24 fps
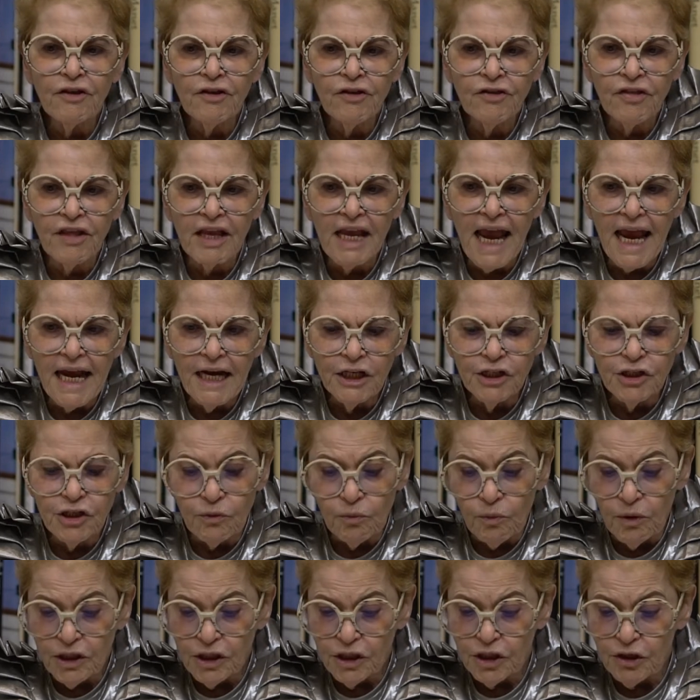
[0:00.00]
the age in
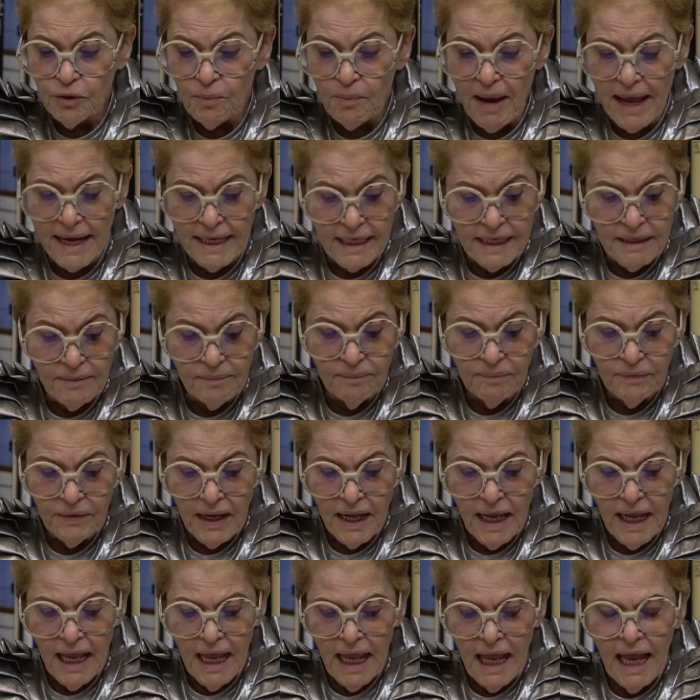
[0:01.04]
which you met him,
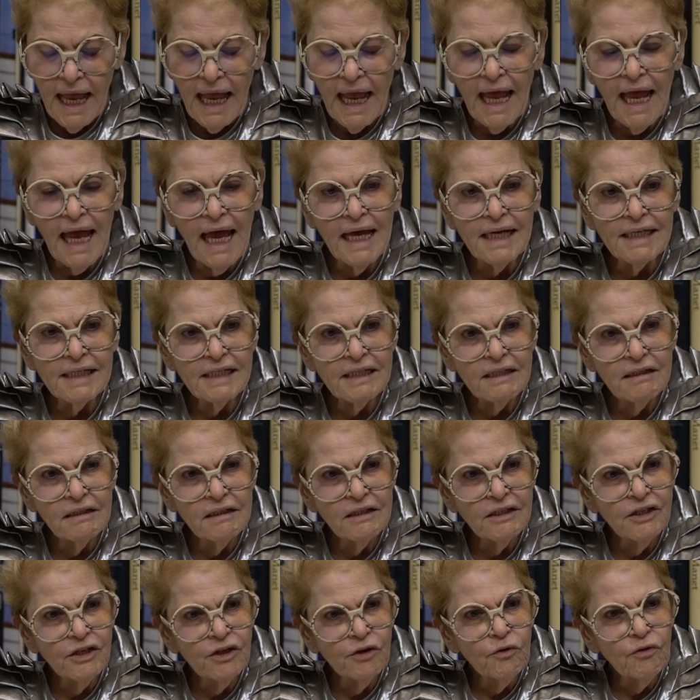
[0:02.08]
and
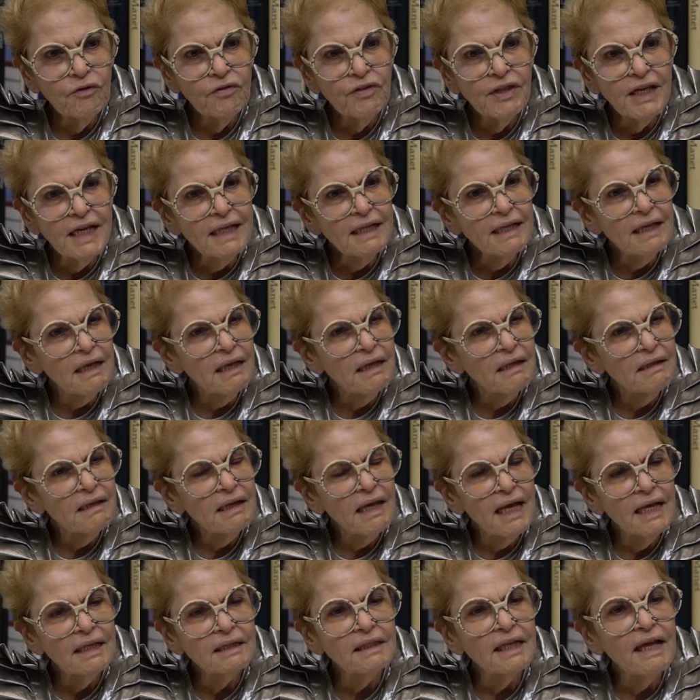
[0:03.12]
do you think
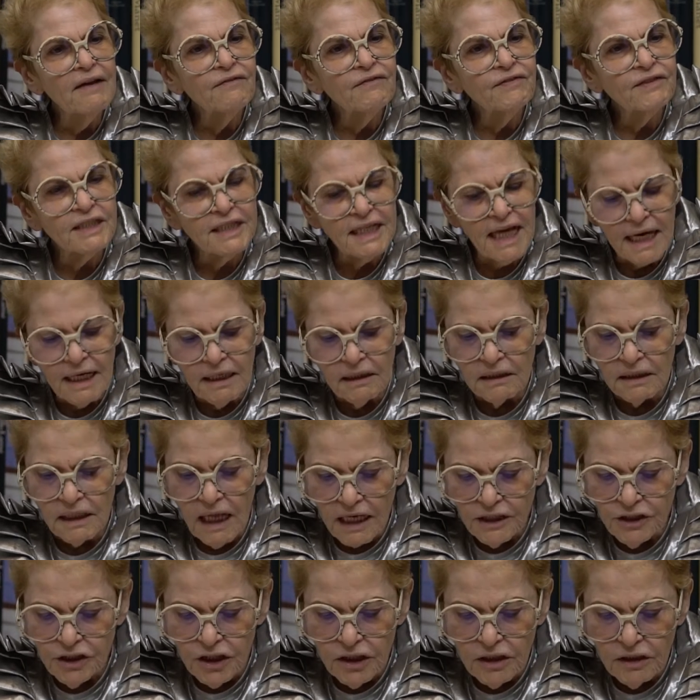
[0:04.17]
it left
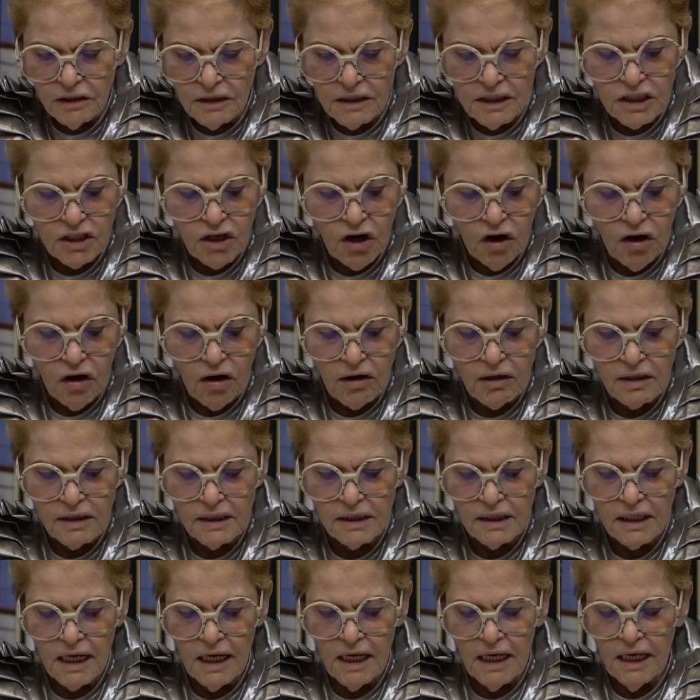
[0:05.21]
psychological
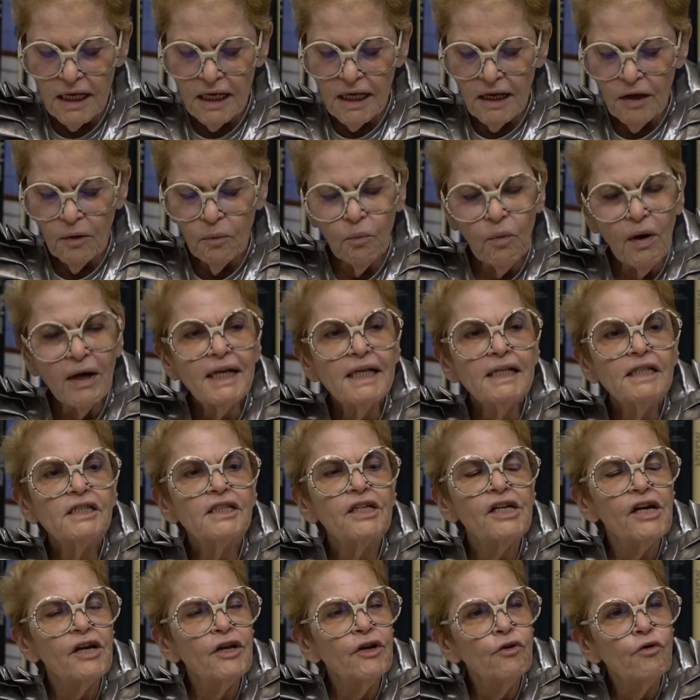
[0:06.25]
scars? What
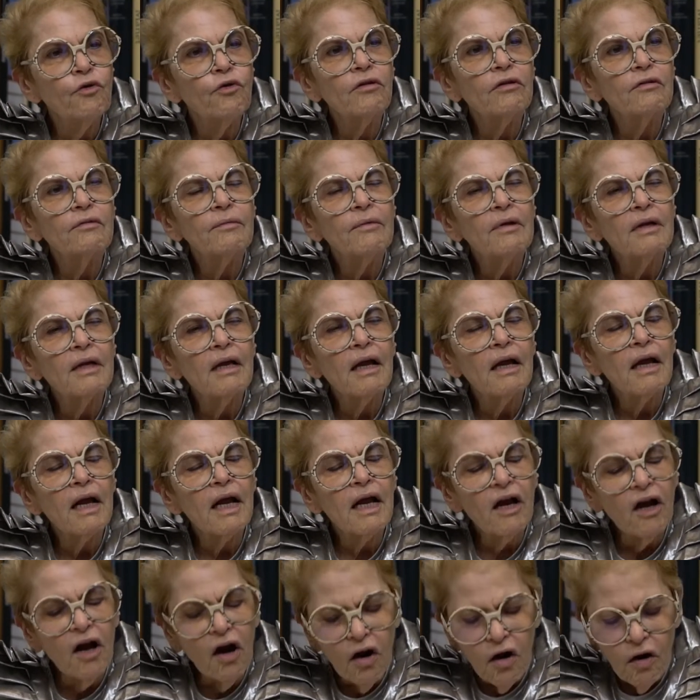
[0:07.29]
is your
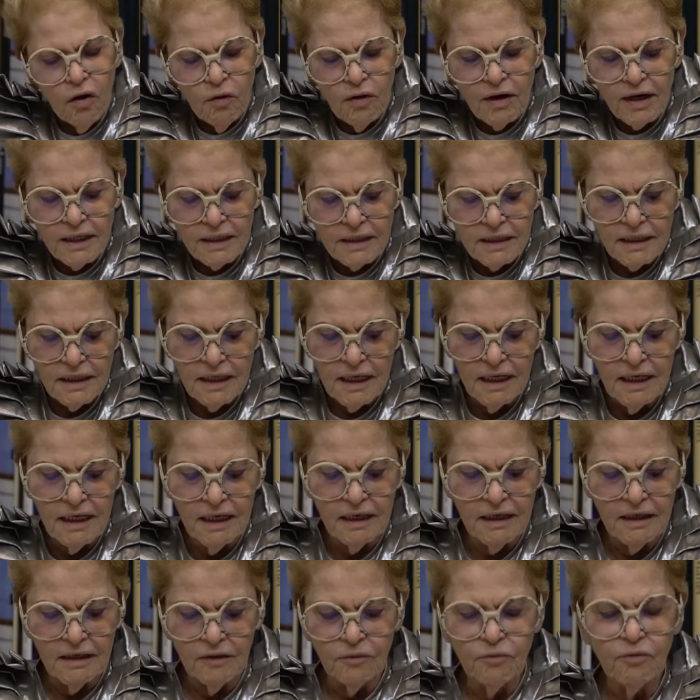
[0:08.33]
current
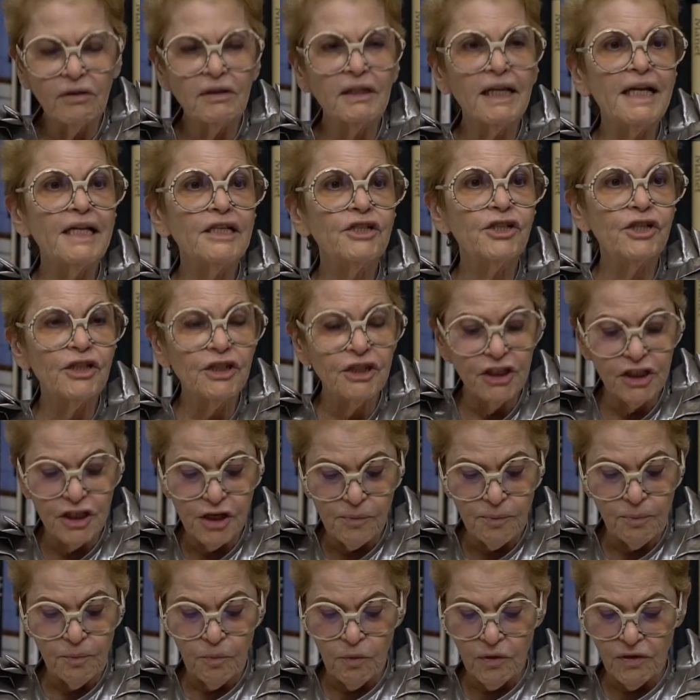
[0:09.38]
relationship
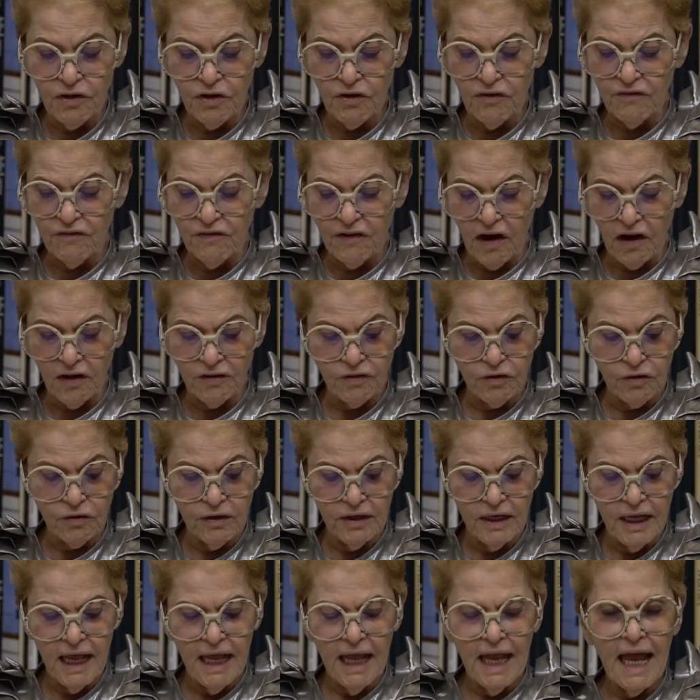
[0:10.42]
with your father,
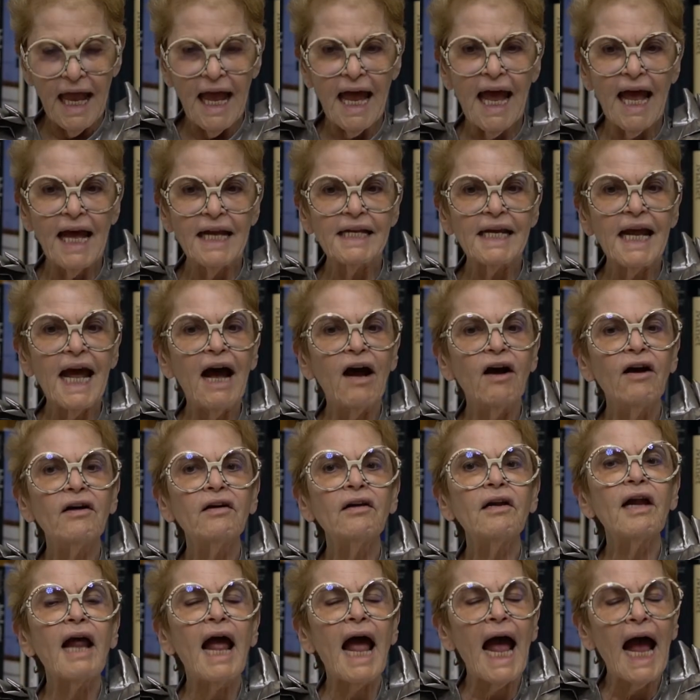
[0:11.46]
and
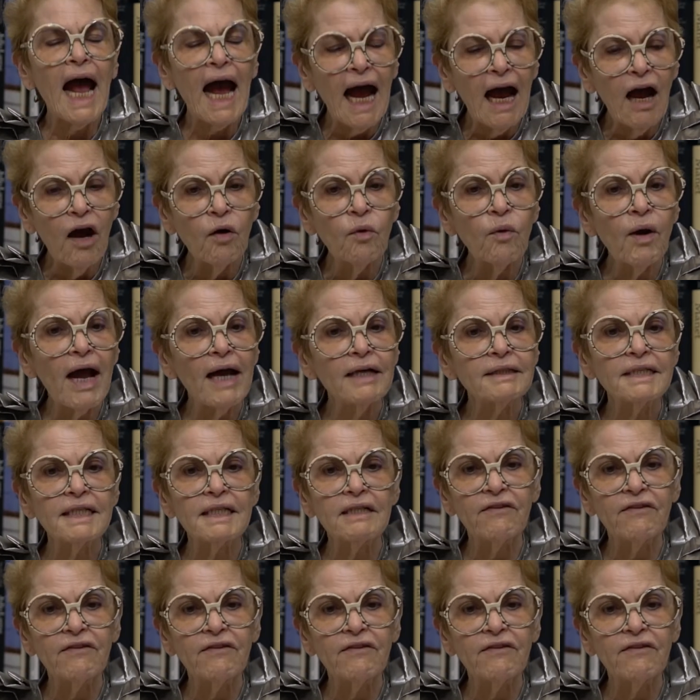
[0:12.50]
how has it